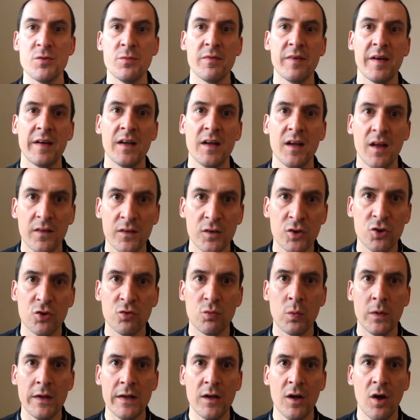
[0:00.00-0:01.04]
We've had another good
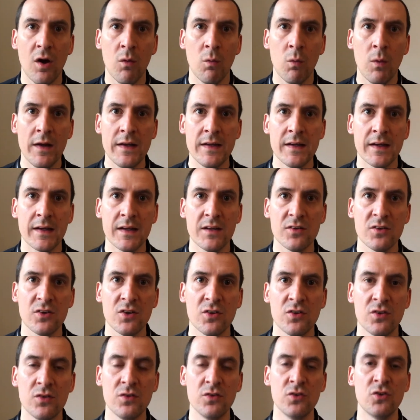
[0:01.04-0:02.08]
win away against a
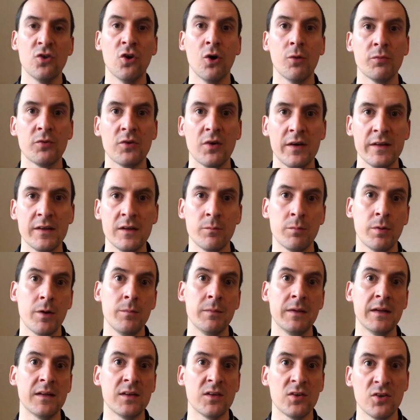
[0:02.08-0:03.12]
top side in the
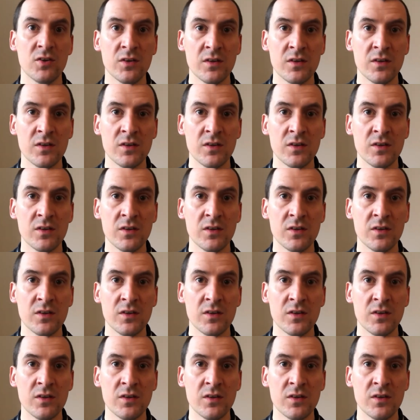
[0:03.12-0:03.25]
Premier League.